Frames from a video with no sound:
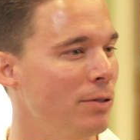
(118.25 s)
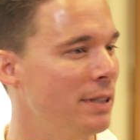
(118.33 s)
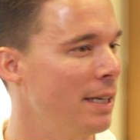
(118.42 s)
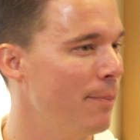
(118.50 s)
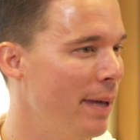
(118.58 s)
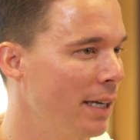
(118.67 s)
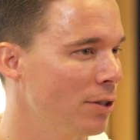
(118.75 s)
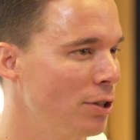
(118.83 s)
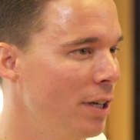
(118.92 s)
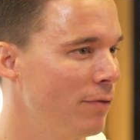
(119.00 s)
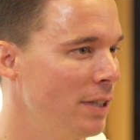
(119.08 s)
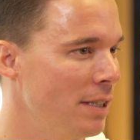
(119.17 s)
did it make a
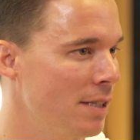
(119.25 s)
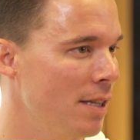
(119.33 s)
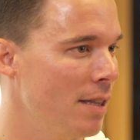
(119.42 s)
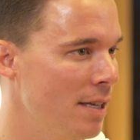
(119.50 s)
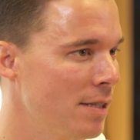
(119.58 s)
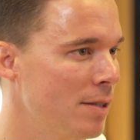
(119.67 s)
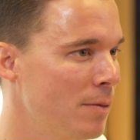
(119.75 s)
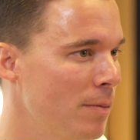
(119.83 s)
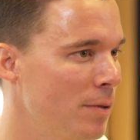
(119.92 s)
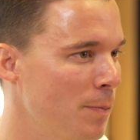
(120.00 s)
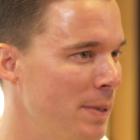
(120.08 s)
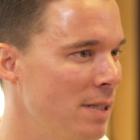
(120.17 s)
shift into this
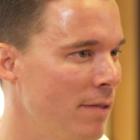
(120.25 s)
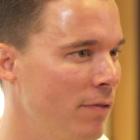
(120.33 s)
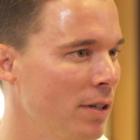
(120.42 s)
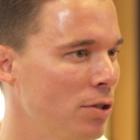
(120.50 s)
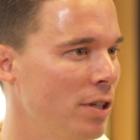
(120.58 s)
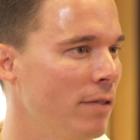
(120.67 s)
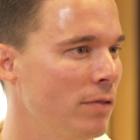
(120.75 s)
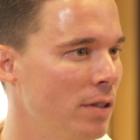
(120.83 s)
specific shift?